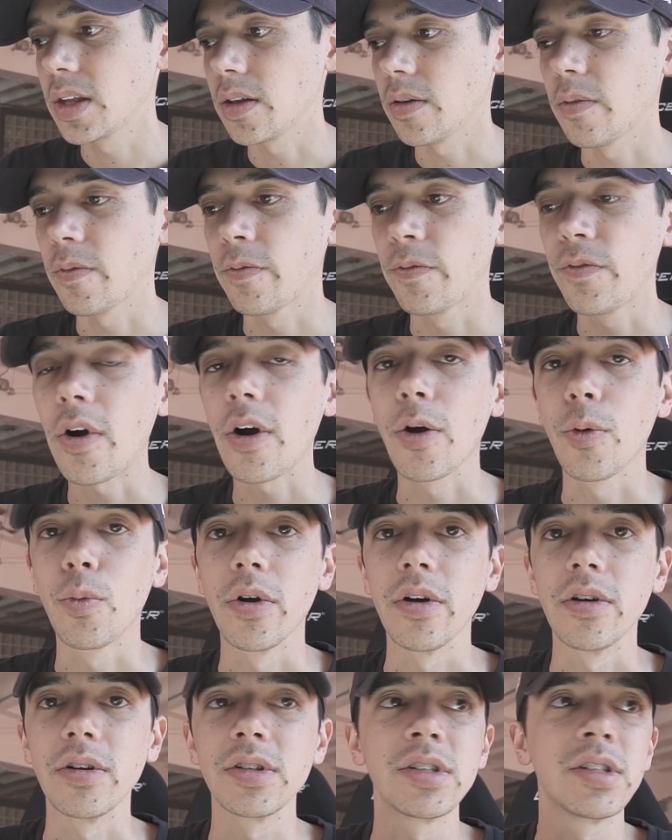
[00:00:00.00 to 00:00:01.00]
far
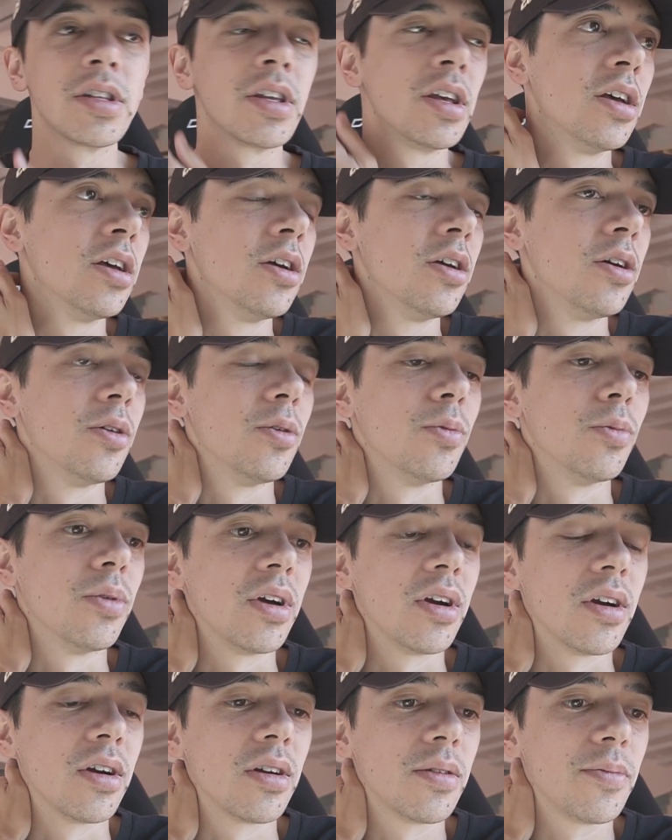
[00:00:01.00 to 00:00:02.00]
worse,
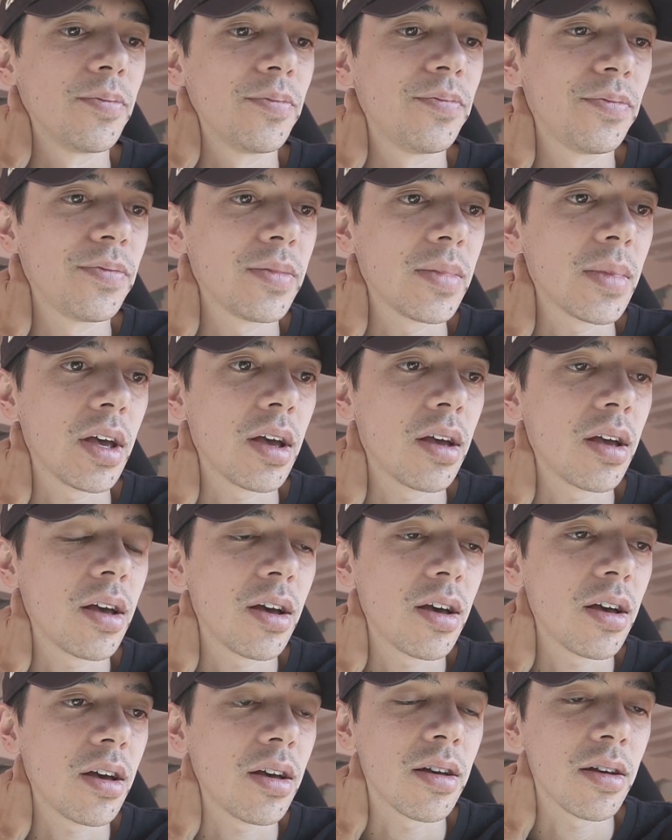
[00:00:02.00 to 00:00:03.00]
where
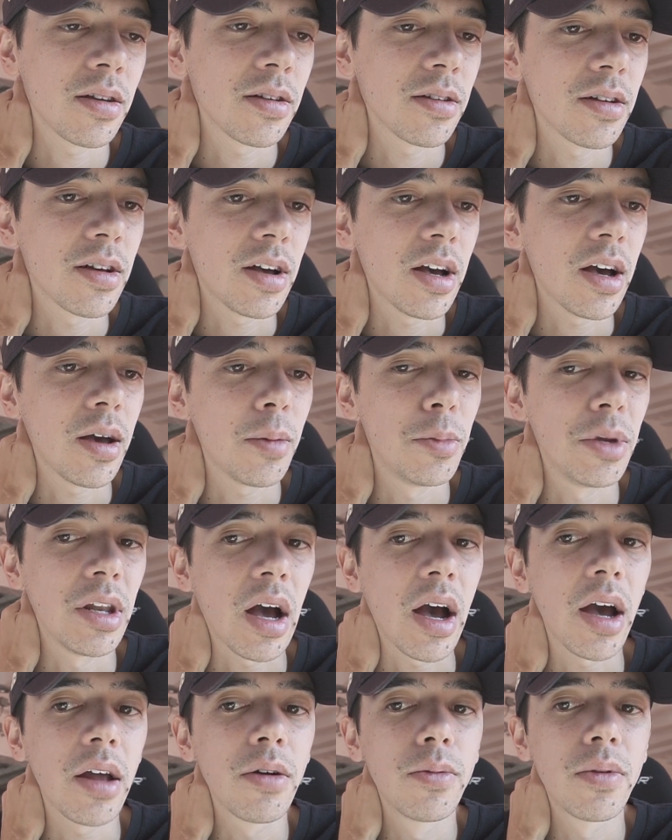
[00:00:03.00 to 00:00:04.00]
I mean,
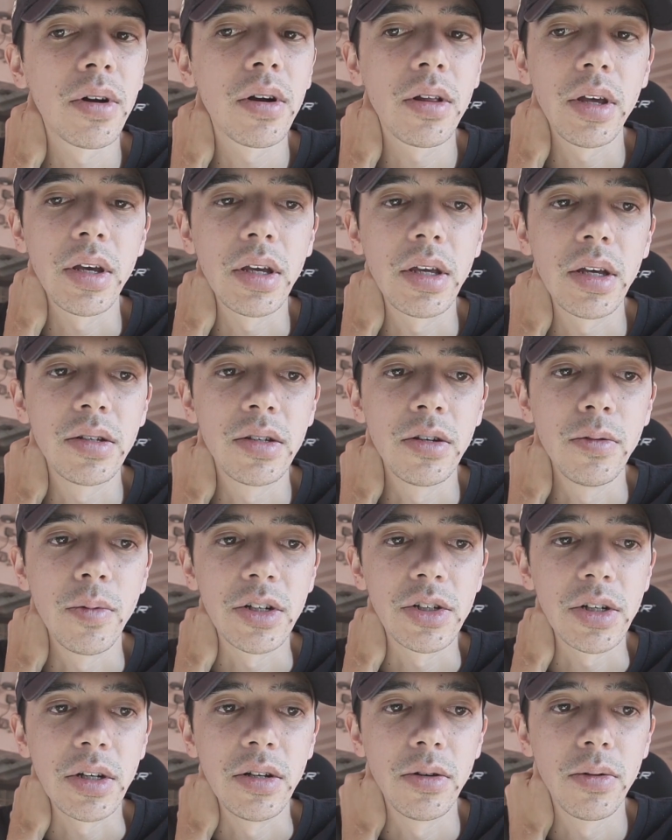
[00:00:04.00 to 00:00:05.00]
I don't want to like get too
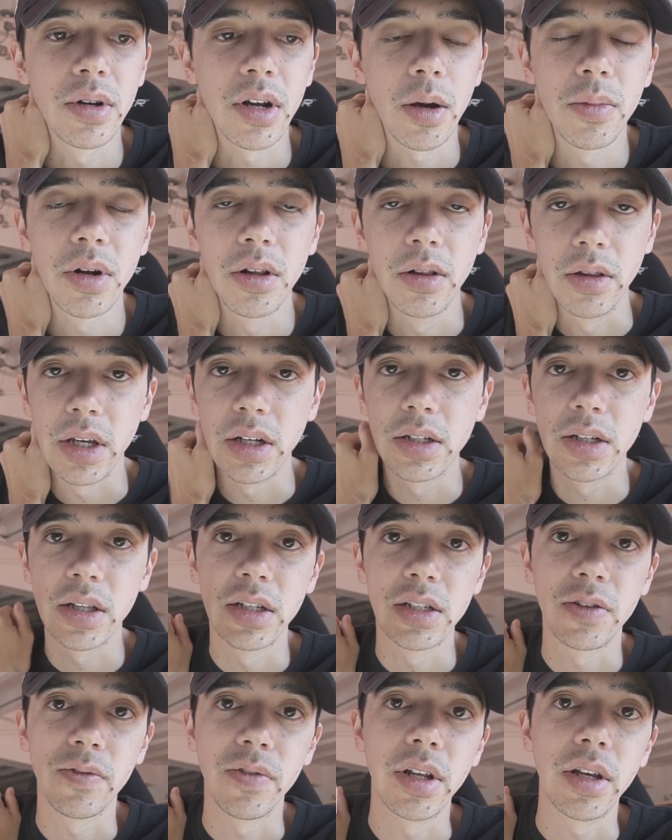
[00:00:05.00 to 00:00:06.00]
much into it. I'm going to link to
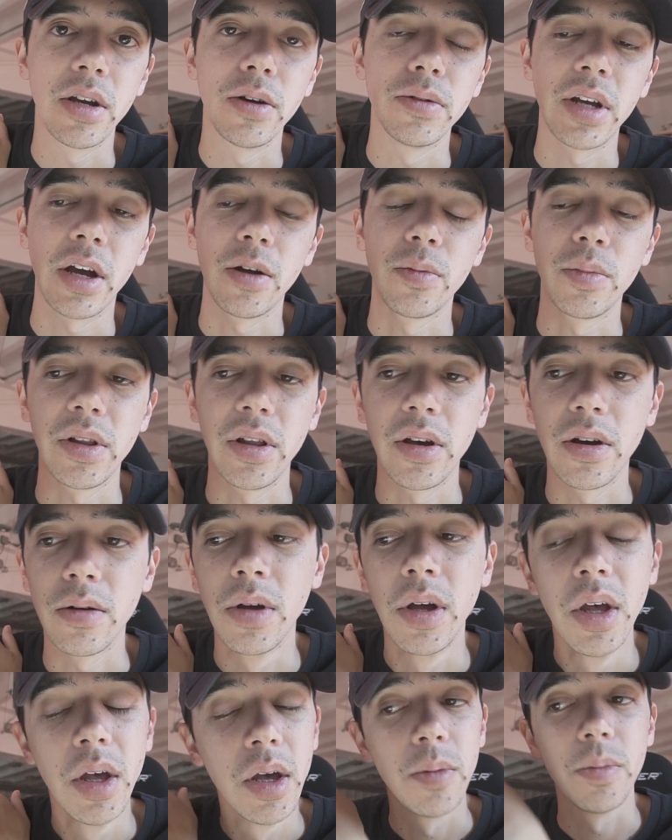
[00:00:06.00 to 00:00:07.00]
this video down
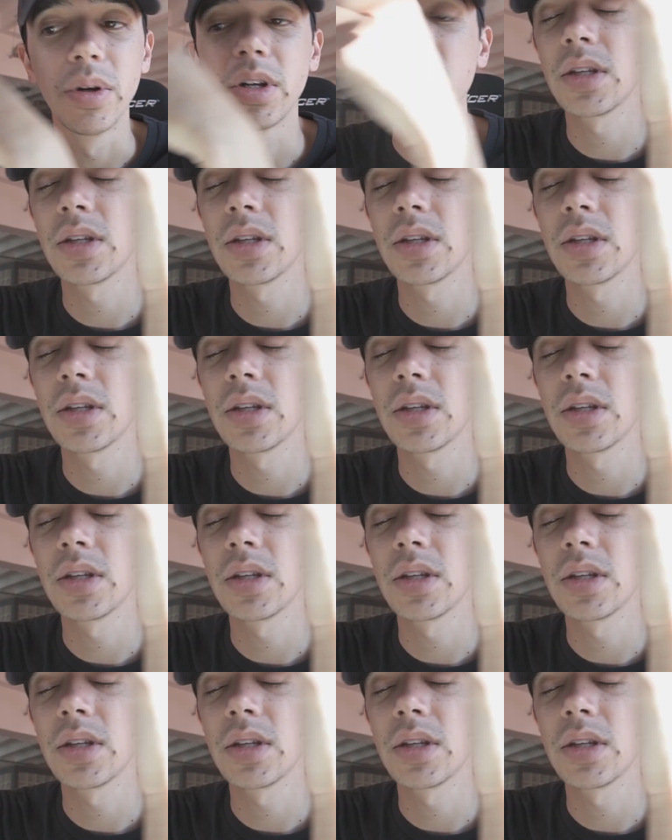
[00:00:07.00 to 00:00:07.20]
below, but